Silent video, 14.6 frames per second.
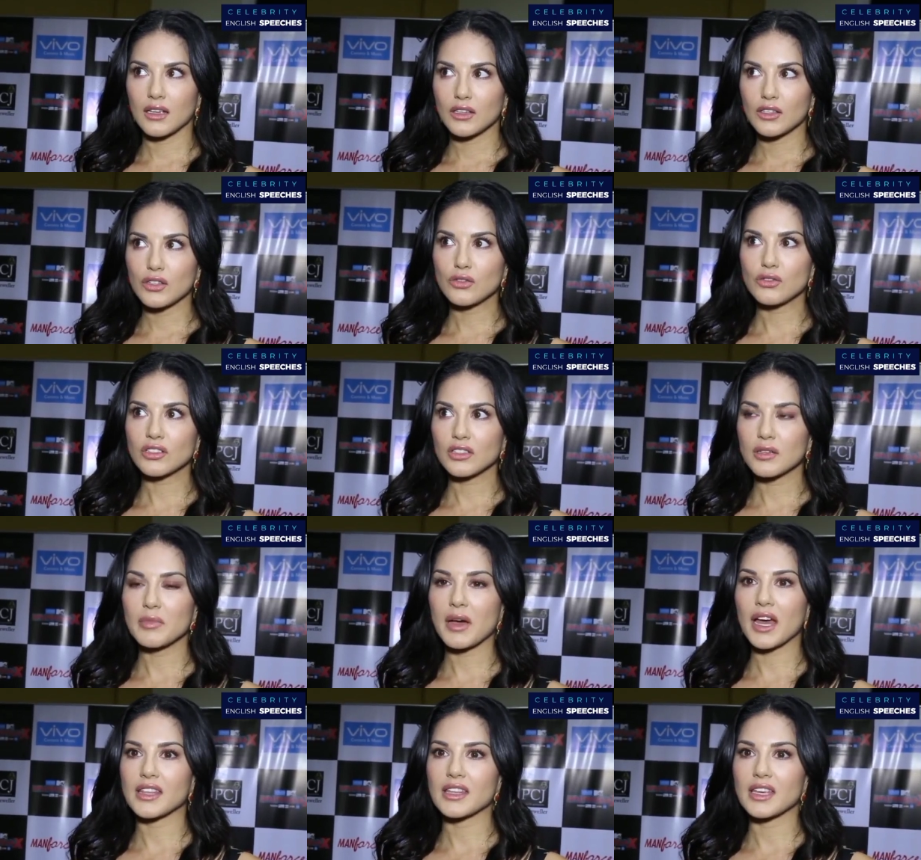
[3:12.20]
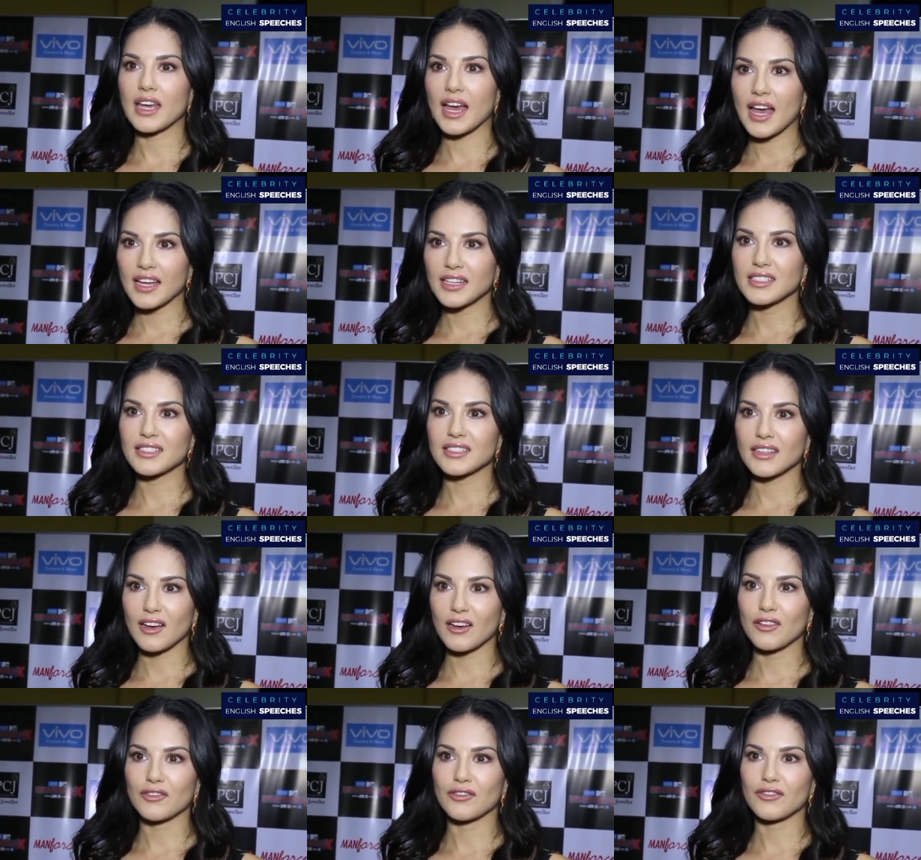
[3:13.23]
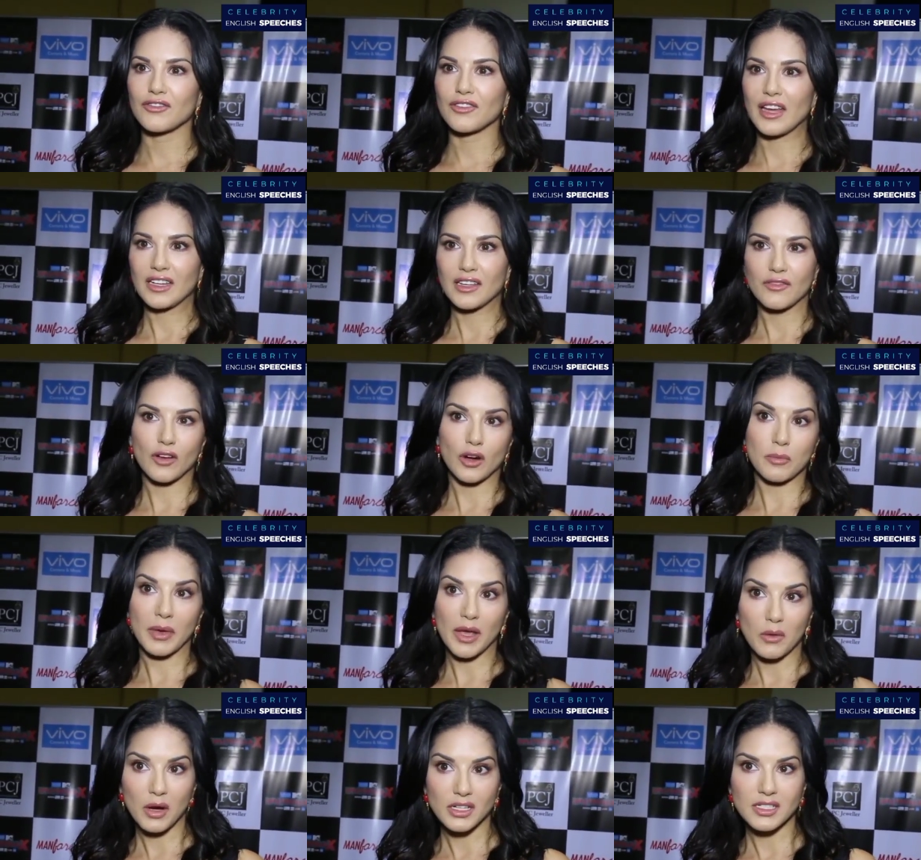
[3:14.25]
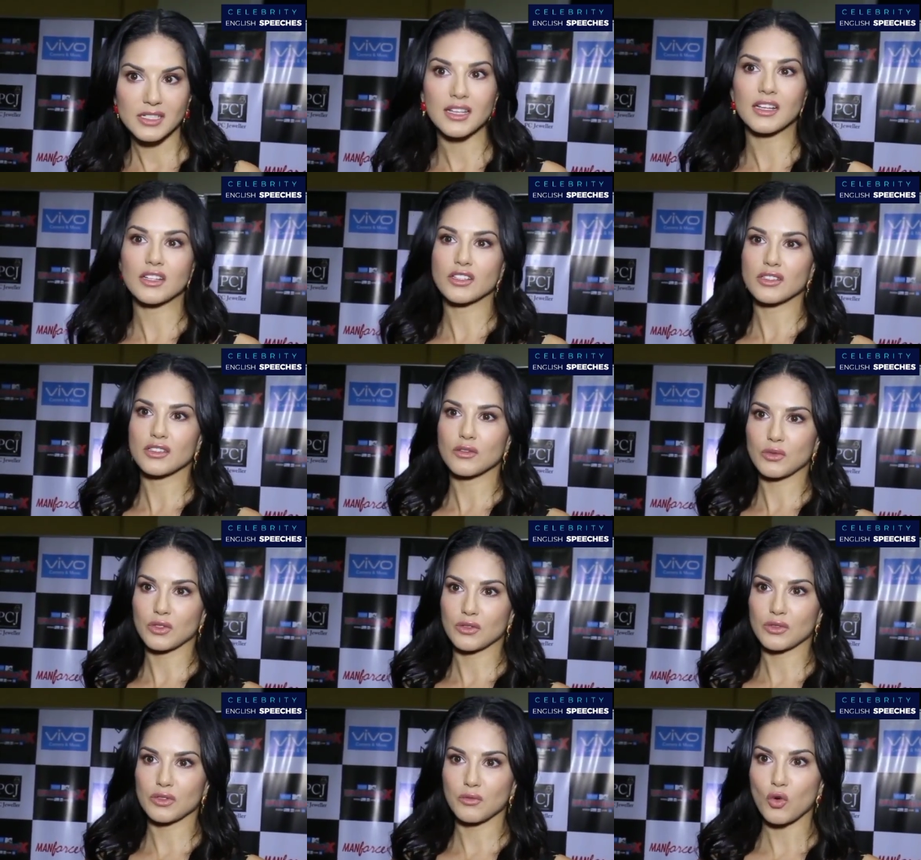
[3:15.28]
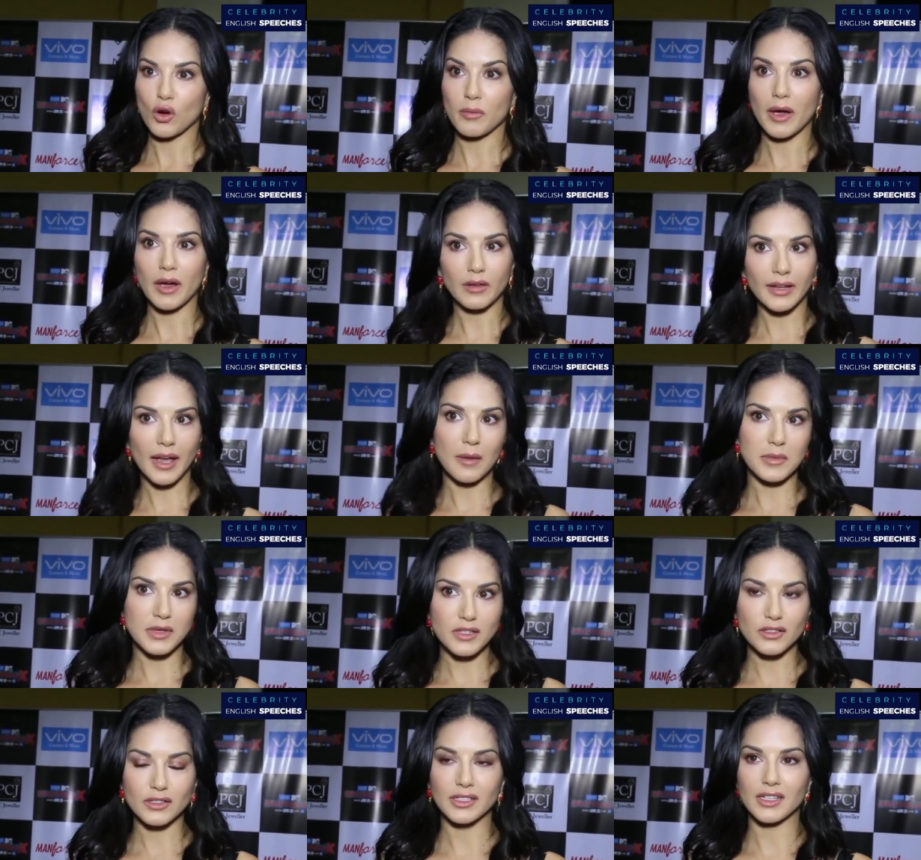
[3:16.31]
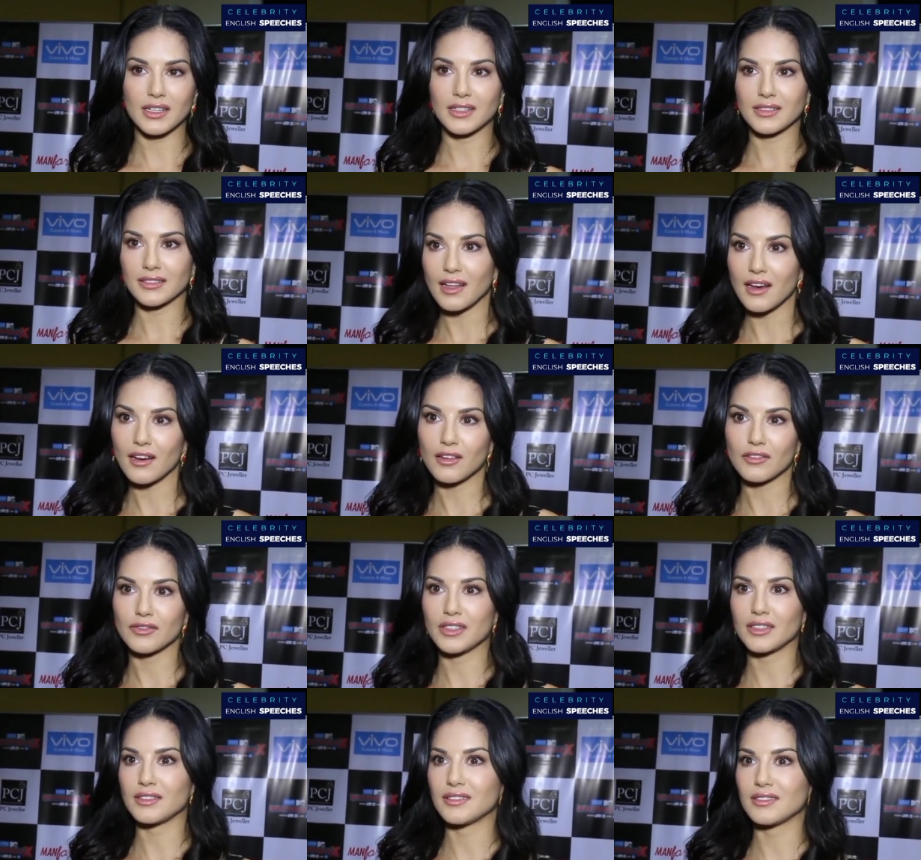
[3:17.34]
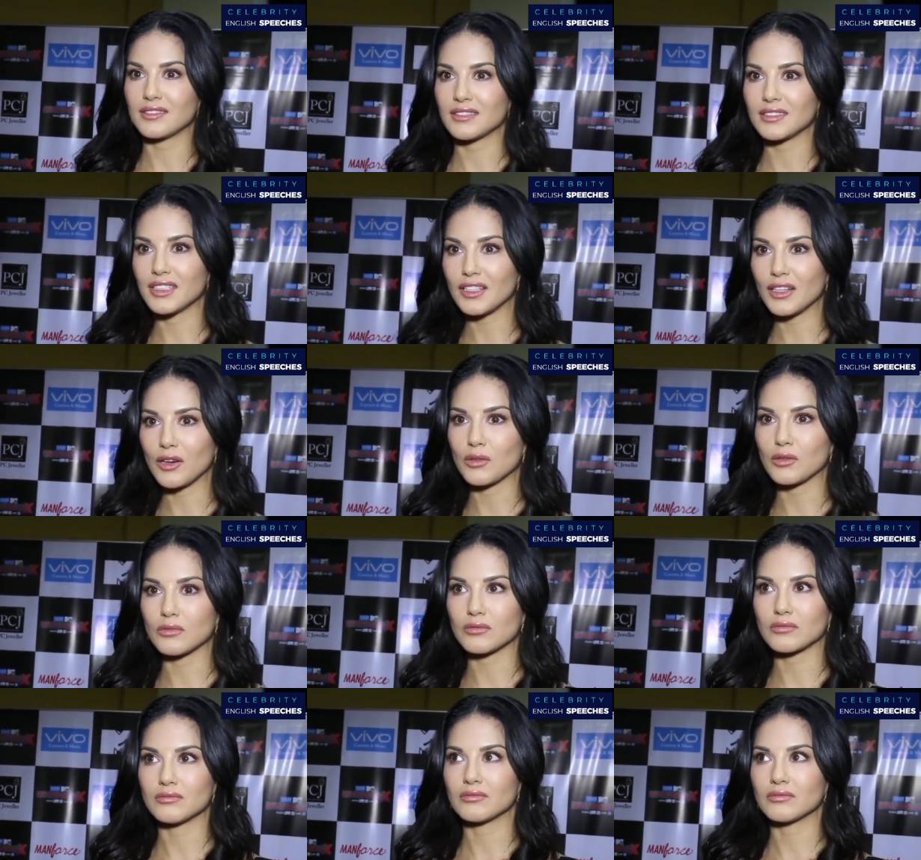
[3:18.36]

usually by the end of any of our Baywatch sessions, which was more about chemistry and love and, you know,